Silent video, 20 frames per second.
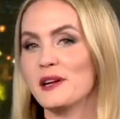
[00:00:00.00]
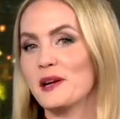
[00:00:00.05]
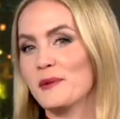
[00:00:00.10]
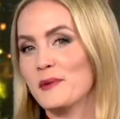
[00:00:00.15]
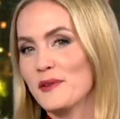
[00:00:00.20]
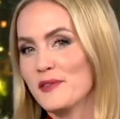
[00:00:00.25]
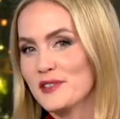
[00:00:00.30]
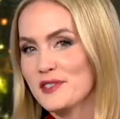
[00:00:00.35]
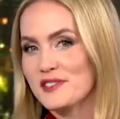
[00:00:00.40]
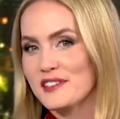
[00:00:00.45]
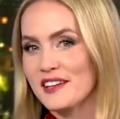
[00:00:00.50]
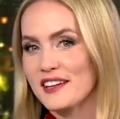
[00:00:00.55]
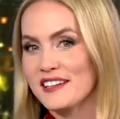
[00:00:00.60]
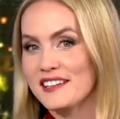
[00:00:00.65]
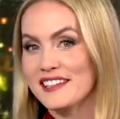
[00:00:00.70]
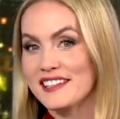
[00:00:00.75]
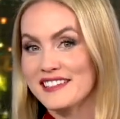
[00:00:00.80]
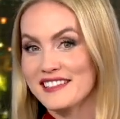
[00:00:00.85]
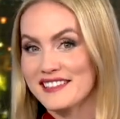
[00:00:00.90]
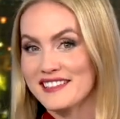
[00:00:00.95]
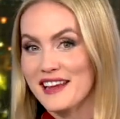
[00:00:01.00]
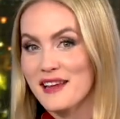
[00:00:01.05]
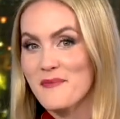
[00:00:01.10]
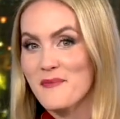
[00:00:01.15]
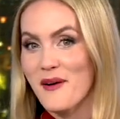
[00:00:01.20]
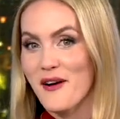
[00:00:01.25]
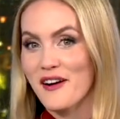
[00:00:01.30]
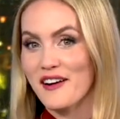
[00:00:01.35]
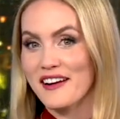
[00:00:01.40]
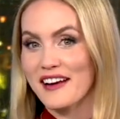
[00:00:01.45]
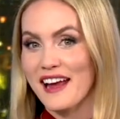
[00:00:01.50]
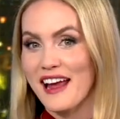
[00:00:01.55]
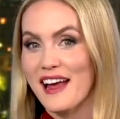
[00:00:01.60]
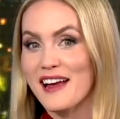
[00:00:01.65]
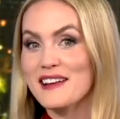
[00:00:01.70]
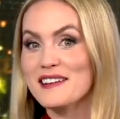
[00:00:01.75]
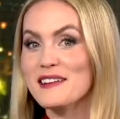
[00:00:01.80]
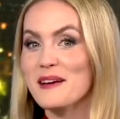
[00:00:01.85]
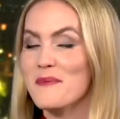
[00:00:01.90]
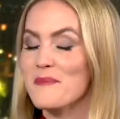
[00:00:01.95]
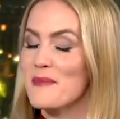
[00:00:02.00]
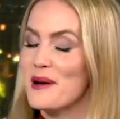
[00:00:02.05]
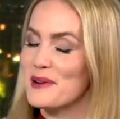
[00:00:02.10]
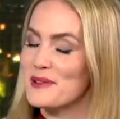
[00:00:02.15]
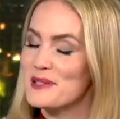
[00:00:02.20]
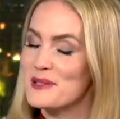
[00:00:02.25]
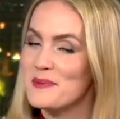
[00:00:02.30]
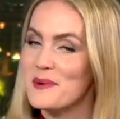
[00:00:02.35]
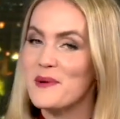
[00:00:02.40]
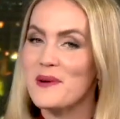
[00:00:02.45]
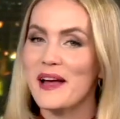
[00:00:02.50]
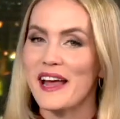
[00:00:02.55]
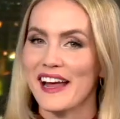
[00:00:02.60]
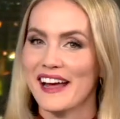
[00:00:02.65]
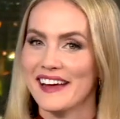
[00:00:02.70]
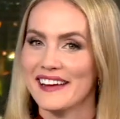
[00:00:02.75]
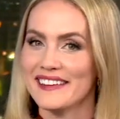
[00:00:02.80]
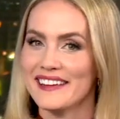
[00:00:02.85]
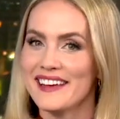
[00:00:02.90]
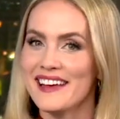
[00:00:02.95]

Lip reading: Riverside State Park and Mount Spokane.